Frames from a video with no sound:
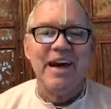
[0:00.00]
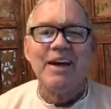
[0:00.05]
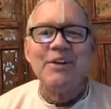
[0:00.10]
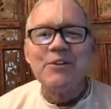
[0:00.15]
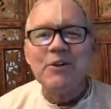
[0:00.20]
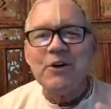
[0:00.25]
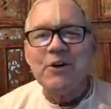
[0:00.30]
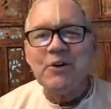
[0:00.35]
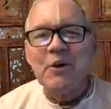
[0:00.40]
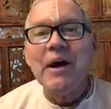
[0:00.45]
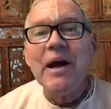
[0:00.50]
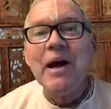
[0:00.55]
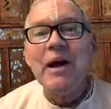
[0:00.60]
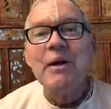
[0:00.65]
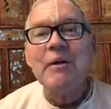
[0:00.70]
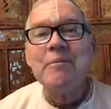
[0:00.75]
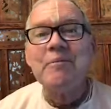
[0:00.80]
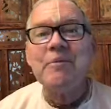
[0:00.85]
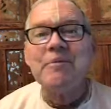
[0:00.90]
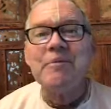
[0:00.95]
It's a
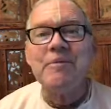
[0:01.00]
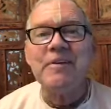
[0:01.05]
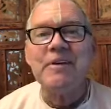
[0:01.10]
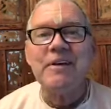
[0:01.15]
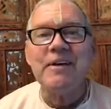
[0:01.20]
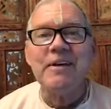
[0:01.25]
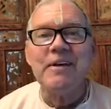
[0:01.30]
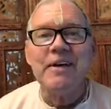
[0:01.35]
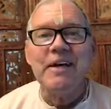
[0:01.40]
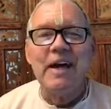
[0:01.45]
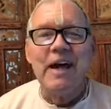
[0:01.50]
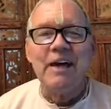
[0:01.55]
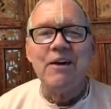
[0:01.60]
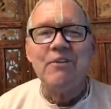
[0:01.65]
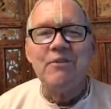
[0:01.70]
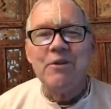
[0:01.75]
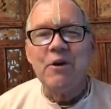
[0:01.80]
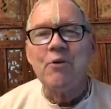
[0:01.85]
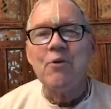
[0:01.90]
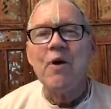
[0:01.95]
dream. And
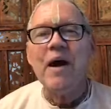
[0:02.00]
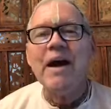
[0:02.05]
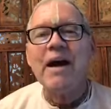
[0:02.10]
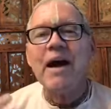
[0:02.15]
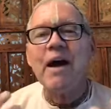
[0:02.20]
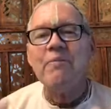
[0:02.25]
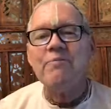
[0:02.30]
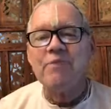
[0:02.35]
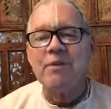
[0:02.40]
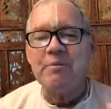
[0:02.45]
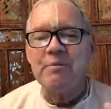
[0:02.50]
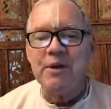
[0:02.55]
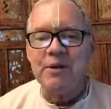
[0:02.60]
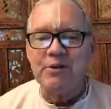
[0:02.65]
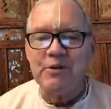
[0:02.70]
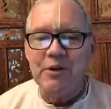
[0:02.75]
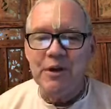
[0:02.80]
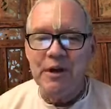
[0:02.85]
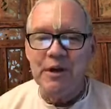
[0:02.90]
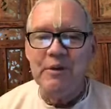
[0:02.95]
if you wake up from the
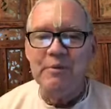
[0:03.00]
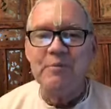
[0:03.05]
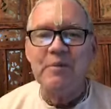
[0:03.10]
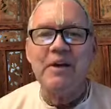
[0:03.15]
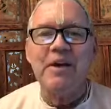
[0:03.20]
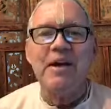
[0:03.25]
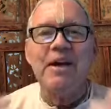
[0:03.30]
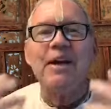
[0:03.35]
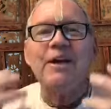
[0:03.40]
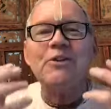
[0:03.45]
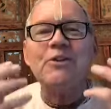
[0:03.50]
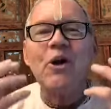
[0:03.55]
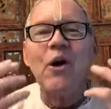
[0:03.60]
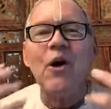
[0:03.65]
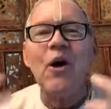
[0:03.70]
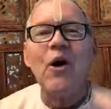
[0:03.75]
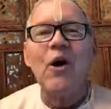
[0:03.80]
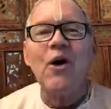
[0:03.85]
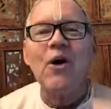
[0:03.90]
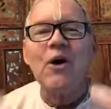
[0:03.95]
dream, it's
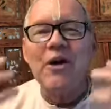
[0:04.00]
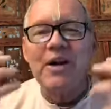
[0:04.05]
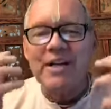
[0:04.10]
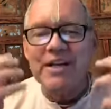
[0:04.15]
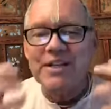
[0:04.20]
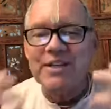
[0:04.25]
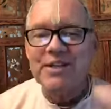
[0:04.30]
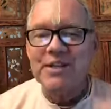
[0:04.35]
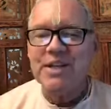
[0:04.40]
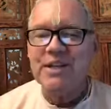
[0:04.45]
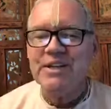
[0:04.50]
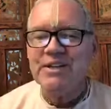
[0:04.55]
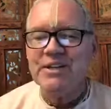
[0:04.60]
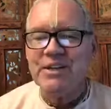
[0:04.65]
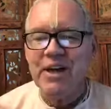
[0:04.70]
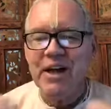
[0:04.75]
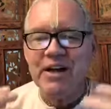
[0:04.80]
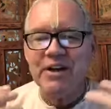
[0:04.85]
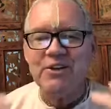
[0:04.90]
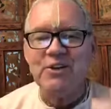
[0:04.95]
all
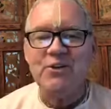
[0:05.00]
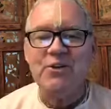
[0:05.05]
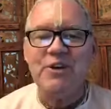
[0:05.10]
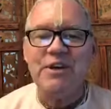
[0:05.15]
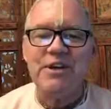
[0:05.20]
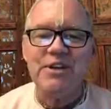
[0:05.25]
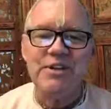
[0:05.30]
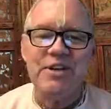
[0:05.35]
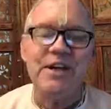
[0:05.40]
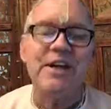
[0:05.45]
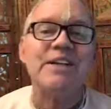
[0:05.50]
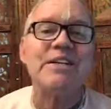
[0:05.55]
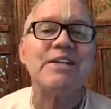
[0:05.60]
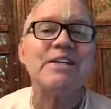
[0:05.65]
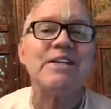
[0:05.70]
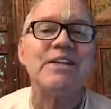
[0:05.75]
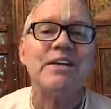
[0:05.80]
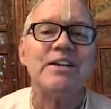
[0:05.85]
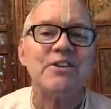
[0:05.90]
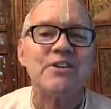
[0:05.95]
cease to
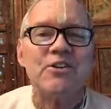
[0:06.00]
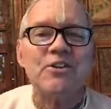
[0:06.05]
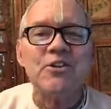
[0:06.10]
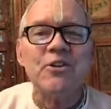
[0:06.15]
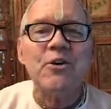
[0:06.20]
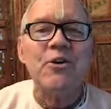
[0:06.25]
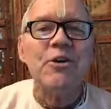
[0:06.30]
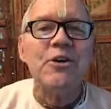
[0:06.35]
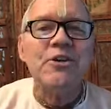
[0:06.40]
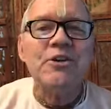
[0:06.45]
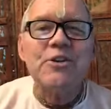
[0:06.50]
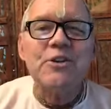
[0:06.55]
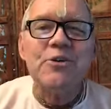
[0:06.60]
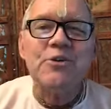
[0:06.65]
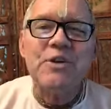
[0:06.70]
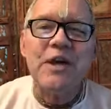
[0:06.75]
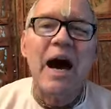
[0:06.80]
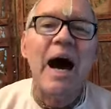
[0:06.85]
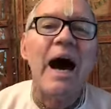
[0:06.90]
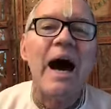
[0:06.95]
exist. As soon as you
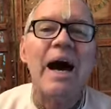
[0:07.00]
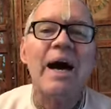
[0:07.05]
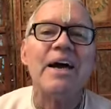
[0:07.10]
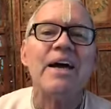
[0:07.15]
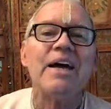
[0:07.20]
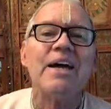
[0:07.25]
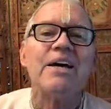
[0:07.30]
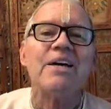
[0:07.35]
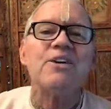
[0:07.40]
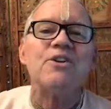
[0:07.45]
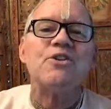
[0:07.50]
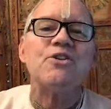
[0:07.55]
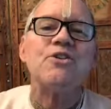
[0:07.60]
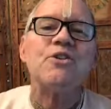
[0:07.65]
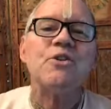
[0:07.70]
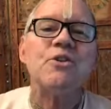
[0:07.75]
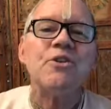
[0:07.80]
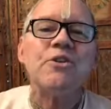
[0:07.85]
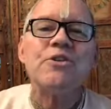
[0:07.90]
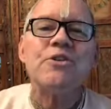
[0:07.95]
die, as
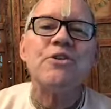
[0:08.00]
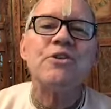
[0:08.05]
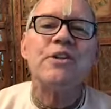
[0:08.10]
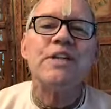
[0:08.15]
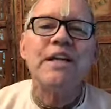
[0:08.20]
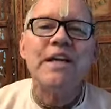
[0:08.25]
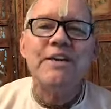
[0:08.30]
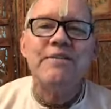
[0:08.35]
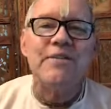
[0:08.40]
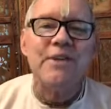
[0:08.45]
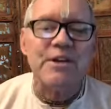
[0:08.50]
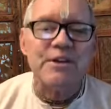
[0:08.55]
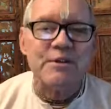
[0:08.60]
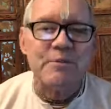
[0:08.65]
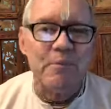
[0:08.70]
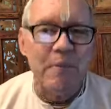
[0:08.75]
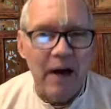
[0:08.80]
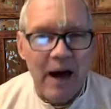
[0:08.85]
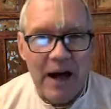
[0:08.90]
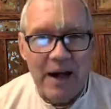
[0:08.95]
soon as you leave this
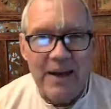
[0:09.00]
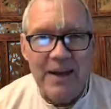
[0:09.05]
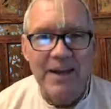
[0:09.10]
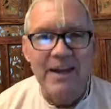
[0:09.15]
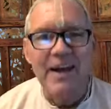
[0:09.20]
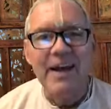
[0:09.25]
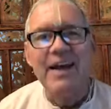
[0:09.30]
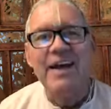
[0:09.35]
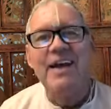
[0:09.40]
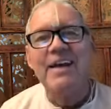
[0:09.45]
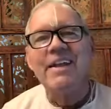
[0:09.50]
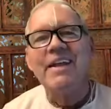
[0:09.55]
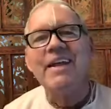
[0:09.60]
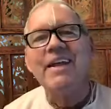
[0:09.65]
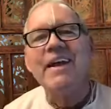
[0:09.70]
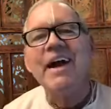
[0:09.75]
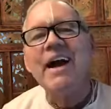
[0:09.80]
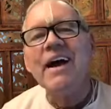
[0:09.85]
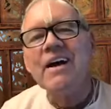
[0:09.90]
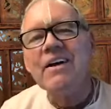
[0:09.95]
body,
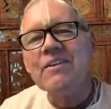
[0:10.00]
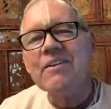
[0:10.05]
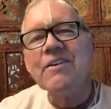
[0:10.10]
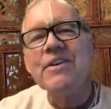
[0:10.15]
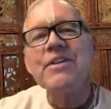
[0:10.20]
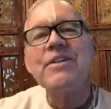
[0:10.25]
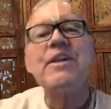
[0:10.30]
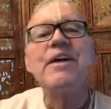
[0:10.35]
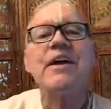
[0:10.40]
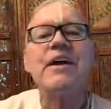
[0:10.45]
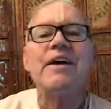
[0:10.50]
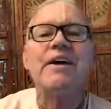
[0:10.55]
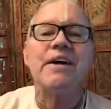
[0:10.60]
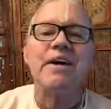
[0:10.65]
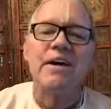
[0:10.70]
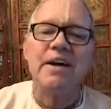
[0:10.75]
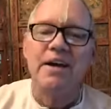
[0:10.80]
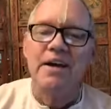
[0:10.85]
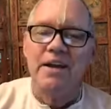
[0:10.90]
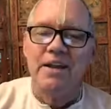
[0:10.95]
then everything
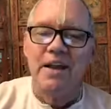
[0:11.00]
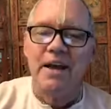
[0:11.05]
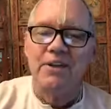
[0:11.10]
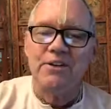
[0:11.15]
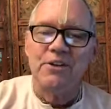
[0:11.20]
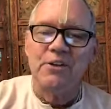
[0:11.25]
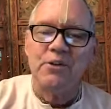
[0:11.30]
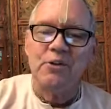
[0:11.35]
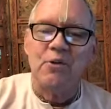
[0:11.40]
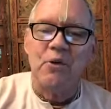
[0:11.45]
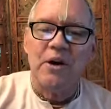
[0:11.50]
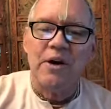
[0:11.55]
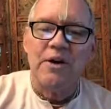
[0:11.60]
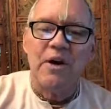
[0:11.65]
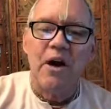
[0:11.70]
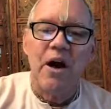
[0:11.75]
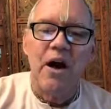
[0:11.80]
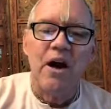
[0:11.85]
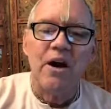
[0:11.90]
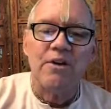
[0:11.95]
that you worked
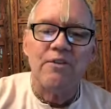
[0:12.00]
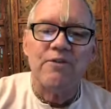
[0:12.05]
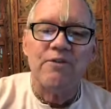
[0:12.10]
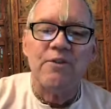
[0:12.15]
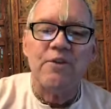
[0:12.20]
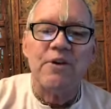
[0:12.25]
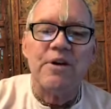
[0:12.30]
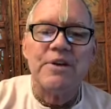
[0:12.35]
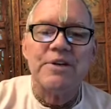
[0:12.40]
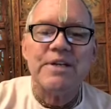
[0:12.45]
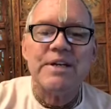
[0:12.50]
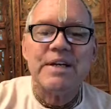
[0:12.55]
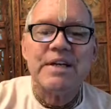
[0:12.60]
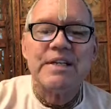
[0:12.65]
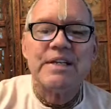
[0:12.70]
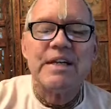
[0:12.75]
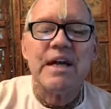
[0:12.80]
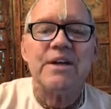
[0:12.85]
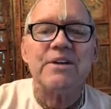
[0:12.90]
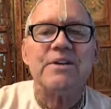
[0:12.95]
hard for as an
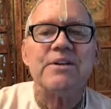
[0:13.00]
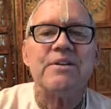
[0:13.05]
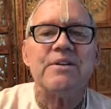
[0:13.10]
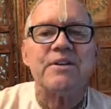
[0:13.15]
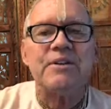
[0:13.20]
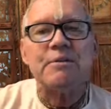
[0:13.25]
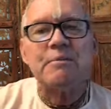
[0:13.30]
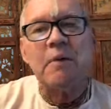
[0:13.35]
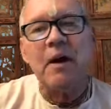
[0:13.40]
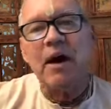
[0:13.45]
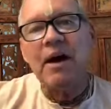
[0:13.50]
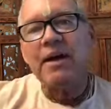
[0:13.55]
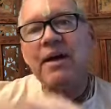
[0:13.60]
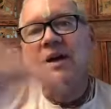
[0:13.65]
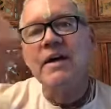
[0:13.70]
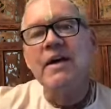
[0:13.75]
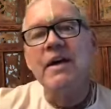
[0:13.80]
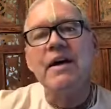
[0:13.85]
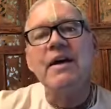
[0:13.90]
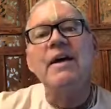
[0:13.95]
extension of this
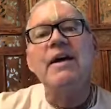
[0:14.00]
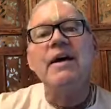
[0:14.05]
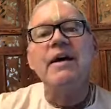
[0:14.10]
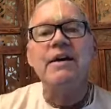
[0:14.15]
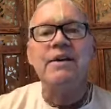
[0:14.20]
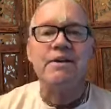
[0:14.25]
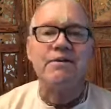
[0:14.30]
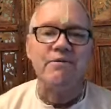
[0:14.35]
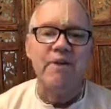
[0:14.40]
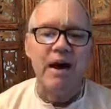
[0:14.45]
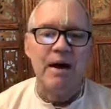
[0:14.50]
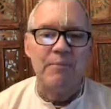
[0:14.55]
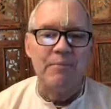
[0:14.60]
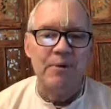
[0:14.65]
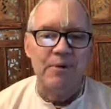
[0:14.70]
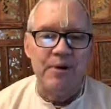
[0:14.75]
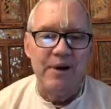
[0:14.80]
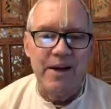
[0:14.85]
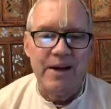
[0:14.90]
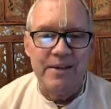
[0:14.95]
body, it
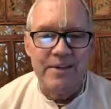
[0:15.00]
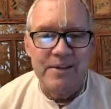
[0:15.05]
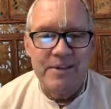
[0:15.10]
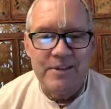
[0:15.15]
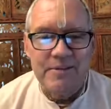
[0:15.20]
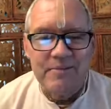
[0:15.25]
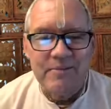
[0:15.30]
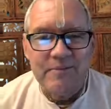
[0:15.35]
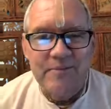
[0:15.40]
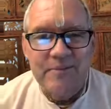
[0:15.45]
evaporates.